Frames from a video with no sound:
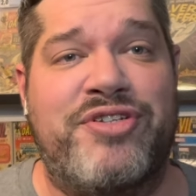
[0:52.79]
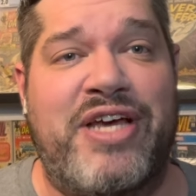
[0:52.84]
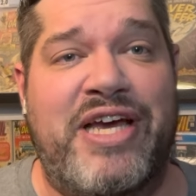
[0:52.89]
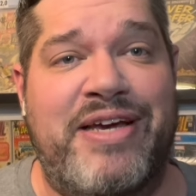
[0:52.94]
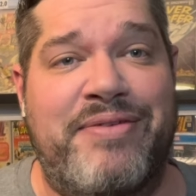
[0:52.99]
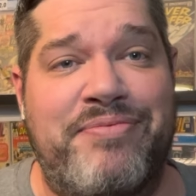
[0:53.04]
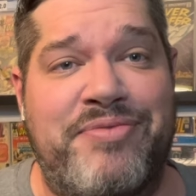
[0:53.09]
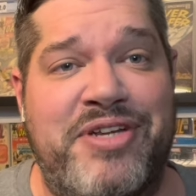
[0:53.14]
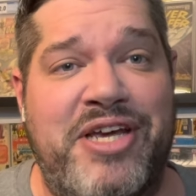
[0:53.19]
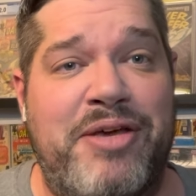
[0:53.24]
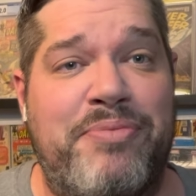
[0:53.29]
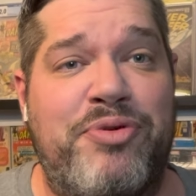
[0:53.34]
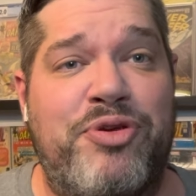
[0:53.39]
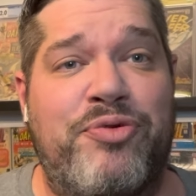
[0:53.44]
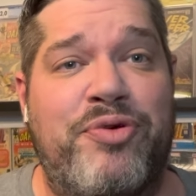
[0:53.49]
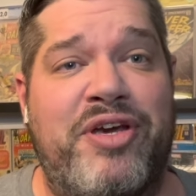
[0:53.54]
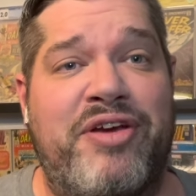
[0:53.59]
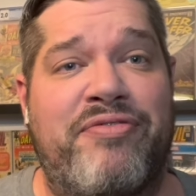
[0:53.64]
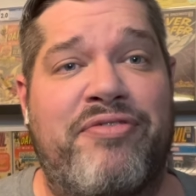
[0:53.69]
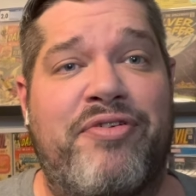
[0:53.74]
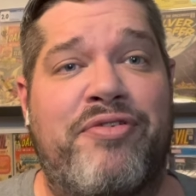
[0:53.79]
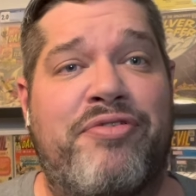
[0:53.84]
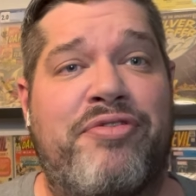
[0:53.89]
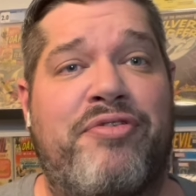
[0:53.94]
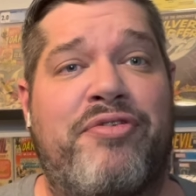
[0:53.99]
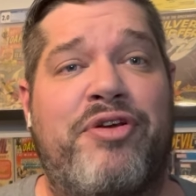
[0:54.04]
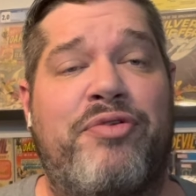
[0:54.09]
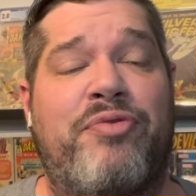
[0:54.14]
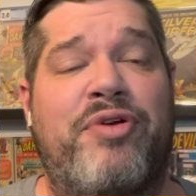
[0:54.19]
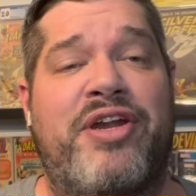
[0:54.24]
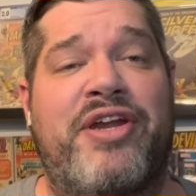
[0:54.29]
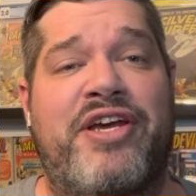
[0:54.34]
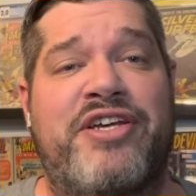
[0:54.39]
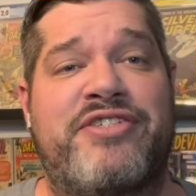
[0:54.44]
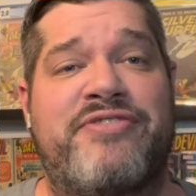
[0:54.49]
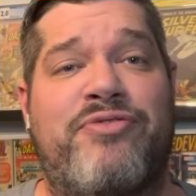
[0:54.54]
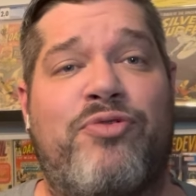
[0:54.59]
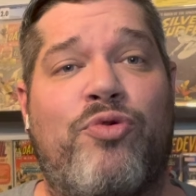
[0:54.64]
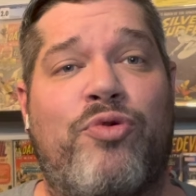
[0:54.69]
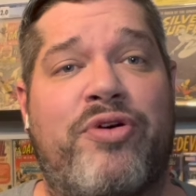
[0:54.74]
I am debuting for 31 Days
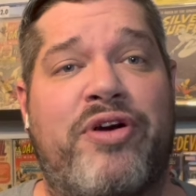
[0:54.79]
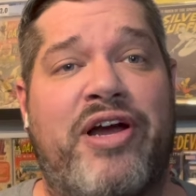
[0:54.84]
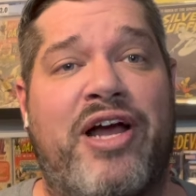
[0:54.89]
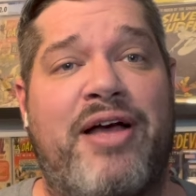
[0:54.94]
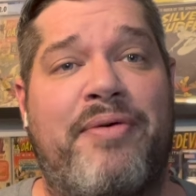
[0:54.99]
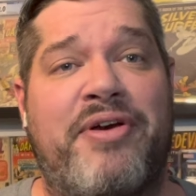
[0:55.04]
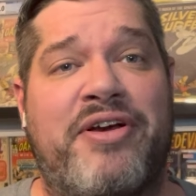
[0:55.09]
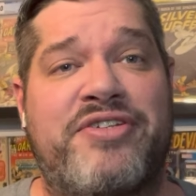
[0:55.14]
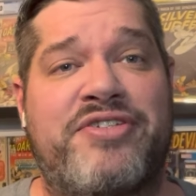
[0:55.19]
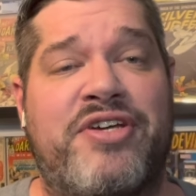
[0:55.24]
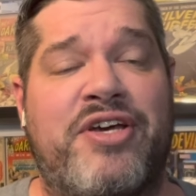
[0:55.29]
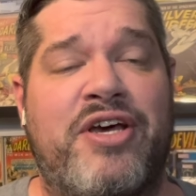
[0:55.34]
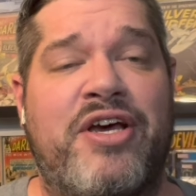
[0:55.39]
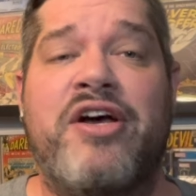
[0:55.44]
of Horror Comics,